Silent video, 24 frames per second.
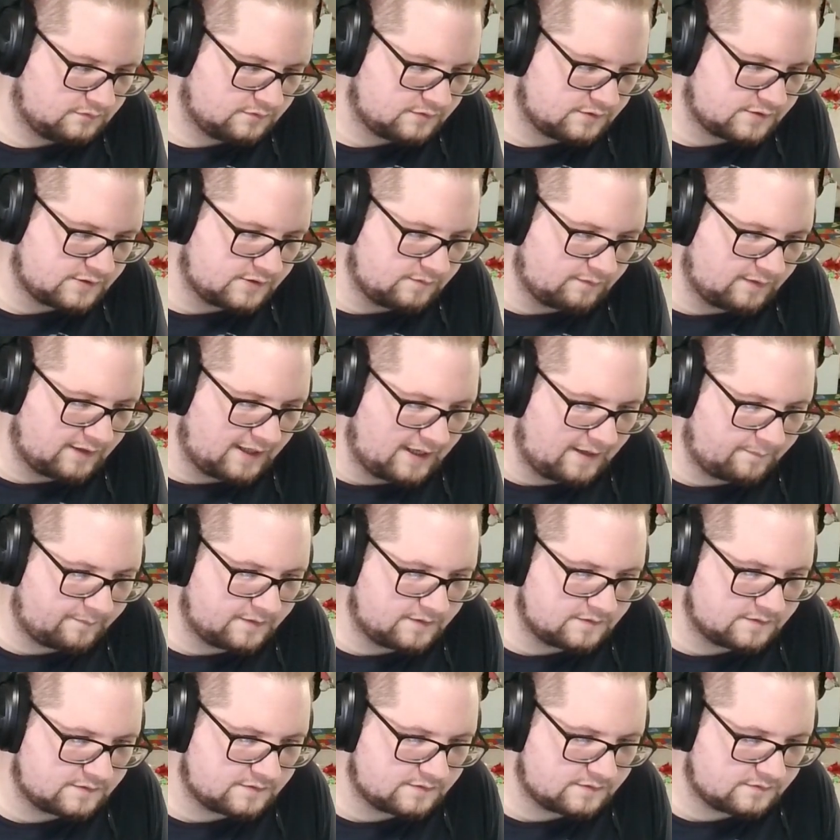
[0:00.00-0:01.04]
See what
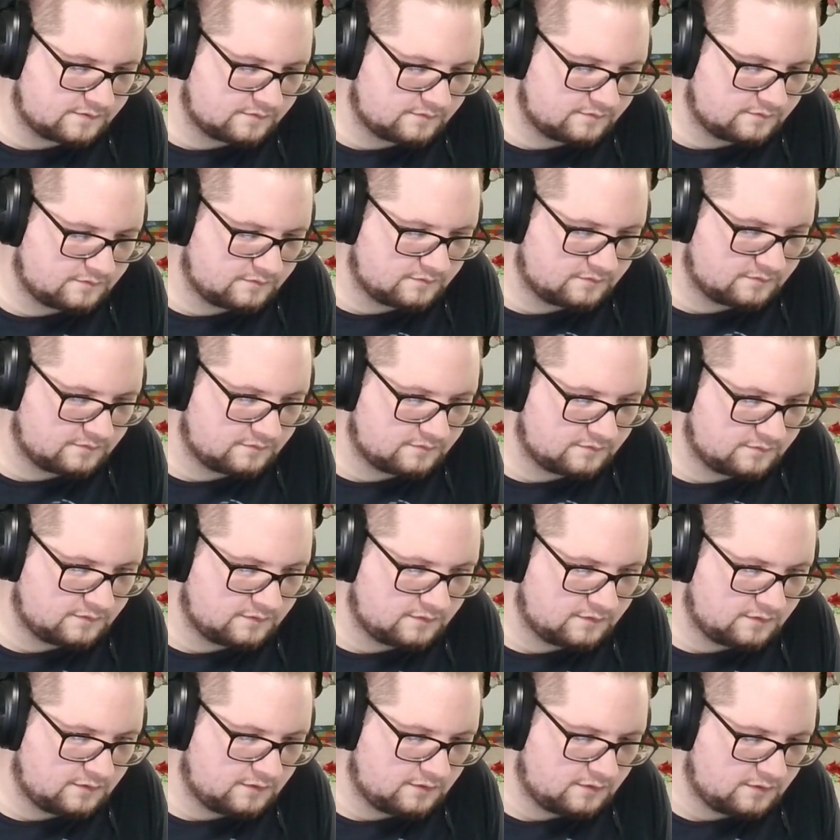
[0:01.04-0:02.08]
happens.
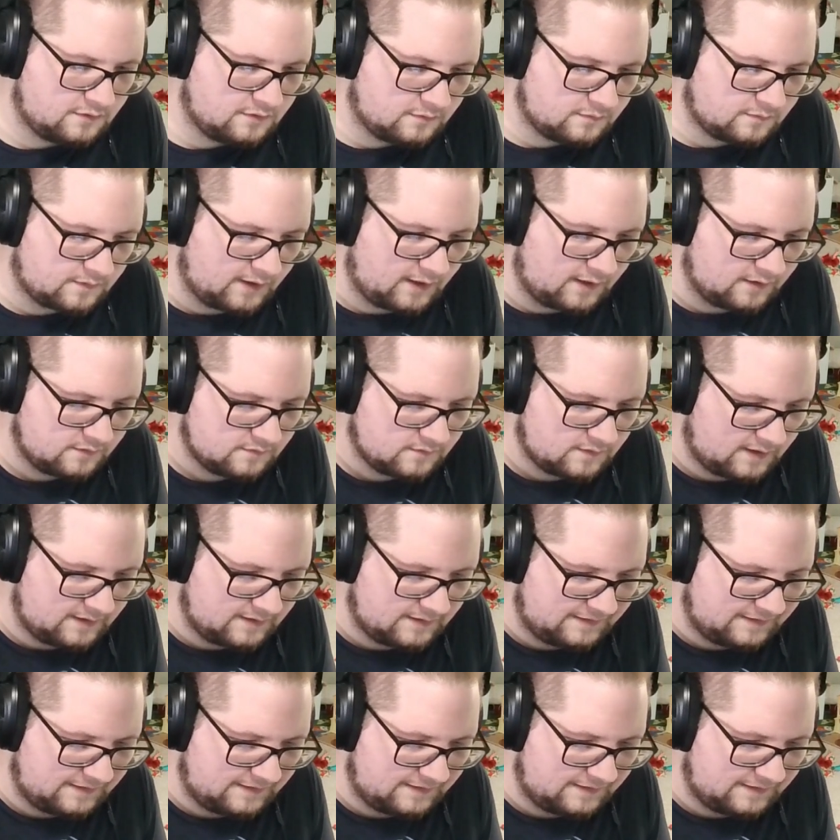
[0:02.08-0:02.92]
Okay, at